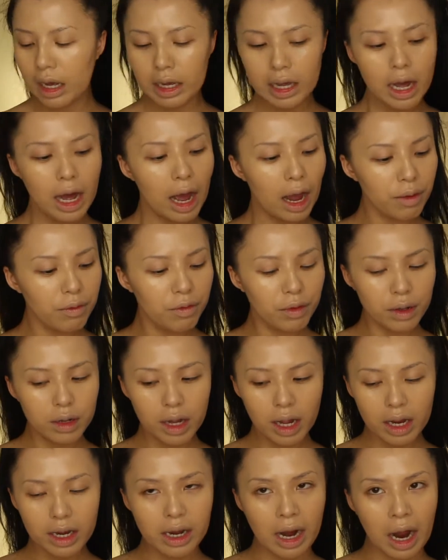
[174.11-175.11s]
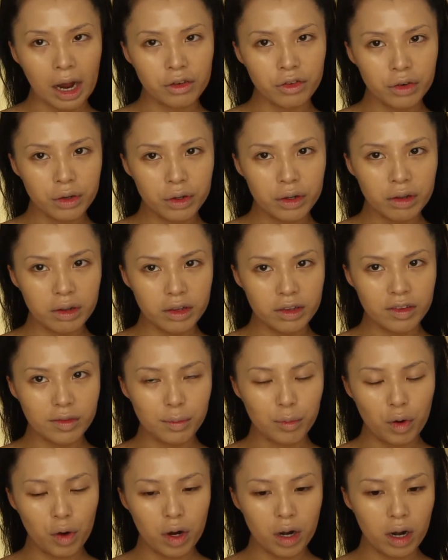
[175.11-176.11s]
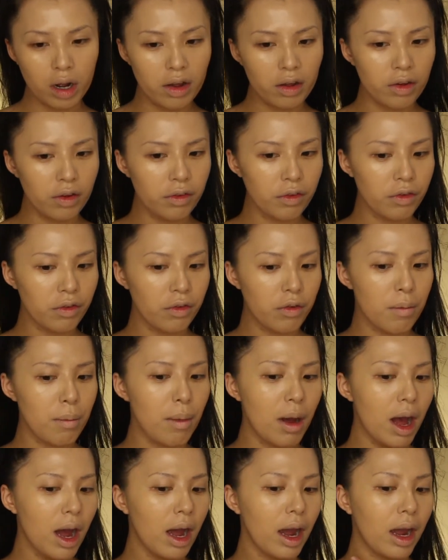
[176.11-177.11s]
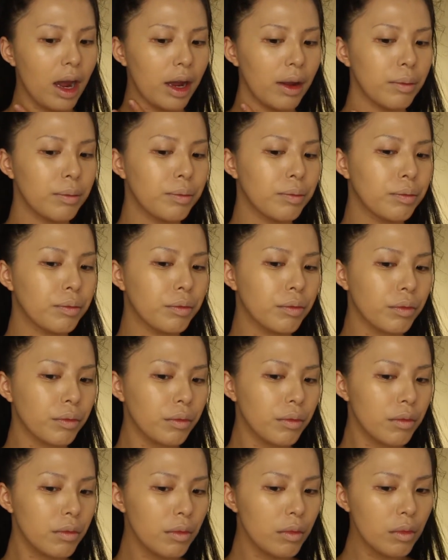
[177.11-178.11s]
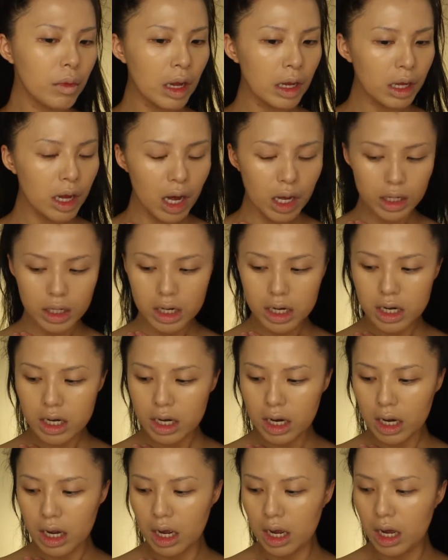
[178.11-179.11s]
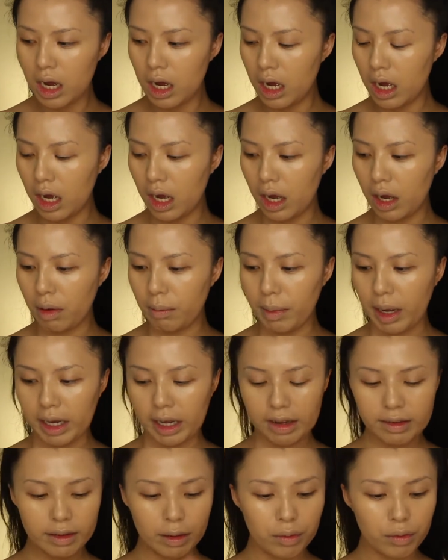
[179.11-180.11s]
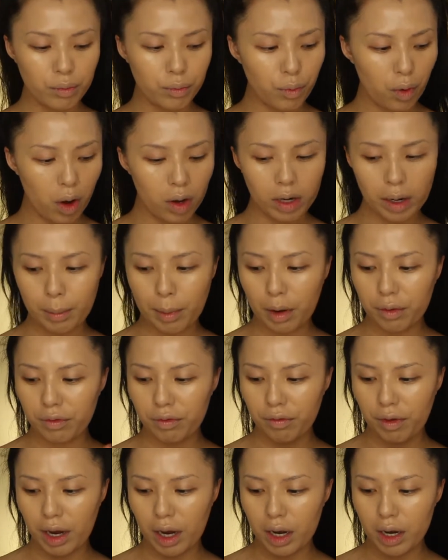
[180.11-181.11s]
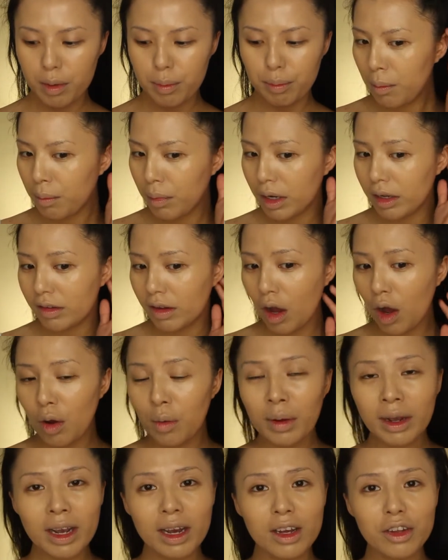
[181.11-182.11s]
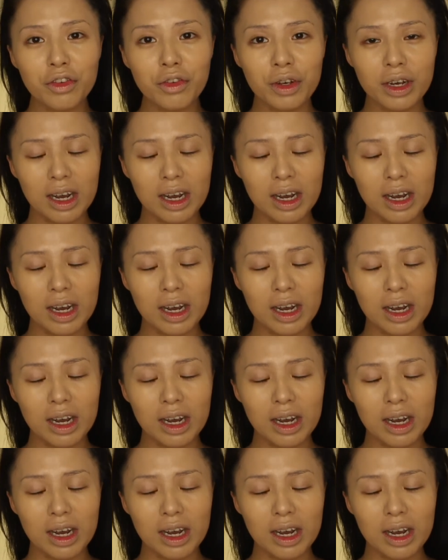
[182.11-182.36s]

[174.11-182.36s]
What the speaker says: Yeah, I feel like Natural is more of my color. I guess I was wrong about Fair, but oh my gosh, you